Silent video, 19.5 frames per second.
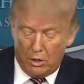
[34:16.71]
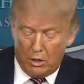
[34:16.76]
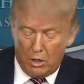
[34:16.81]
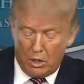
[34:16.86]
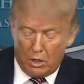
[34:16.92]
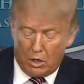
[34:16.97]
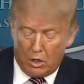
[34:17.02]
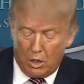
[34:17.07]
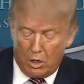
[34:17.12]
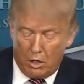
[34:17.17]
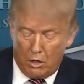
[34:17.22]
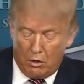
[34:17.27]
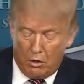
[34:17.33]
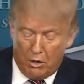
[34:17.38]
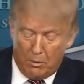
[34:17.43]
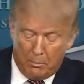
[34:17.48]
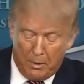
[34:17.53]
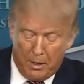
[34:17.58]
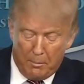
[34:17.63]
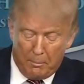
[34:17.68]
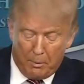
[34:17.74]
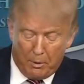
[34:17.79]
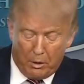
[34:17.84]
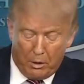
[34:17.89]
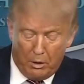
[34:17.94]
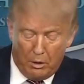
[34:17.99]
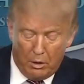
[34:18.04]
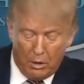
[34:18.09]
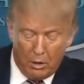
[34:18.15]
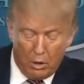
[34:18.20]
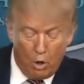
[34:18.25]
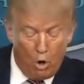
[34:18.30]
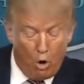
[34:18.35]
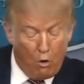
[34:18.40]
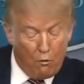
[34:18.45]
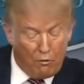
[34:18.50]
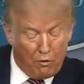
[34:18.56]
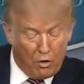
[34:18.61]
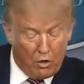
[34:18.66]
occur in people
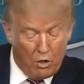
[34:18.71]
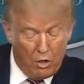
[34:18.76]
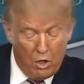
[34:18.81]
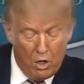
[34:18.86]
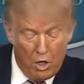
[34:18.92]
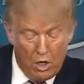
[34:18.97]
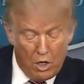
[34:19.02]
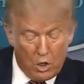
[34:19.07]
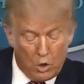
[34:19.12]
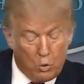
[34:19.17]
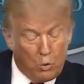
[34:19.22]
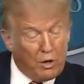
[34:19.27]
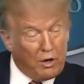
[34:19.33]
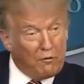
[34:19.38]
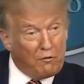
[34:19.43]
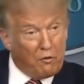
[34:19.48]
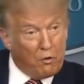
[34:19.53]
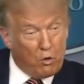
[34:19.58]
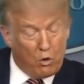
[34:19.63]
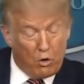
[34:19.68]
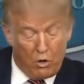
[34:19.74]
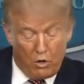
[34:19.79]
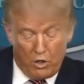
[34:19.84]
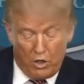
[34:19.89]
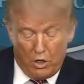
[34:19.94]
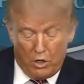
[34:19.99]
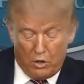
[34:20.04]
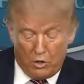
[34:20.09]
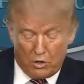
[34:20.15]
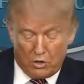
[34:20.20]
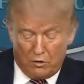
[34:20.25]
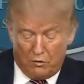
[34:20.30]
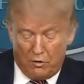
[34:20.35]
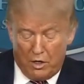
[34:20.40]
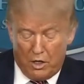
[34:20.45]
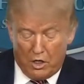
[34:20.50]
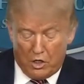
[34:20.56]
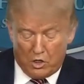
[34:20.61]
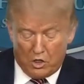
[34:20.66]
over 24 years of
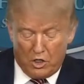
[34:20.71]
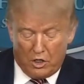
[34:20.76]
age.